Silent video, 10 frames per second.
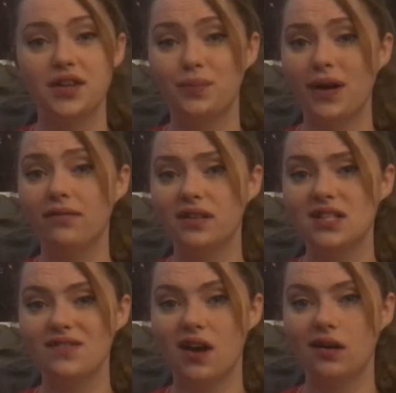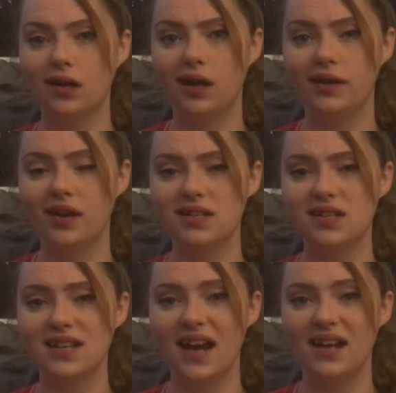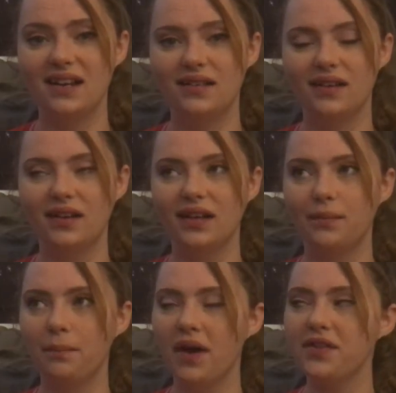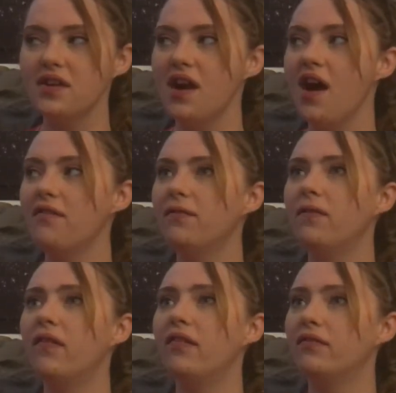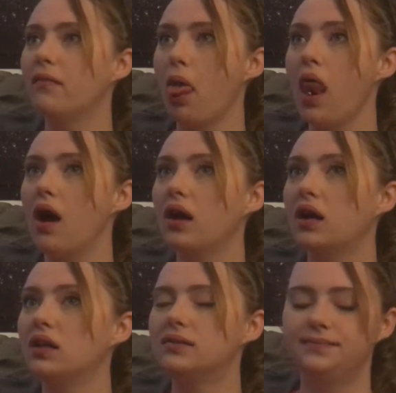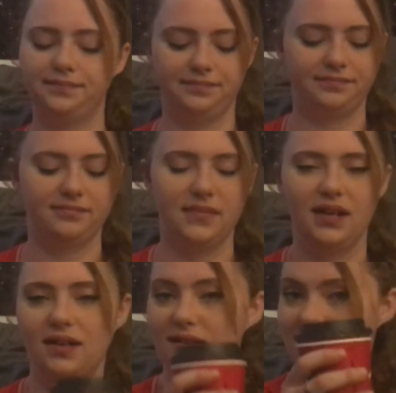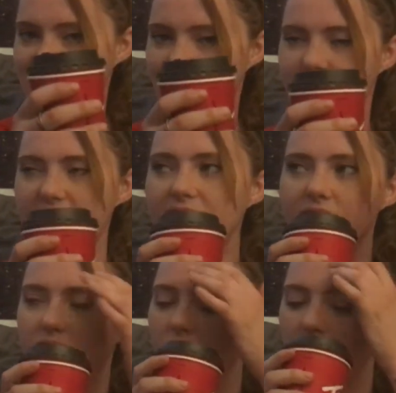The prevalence of alcohol in our society, mother of luck. Take a drink.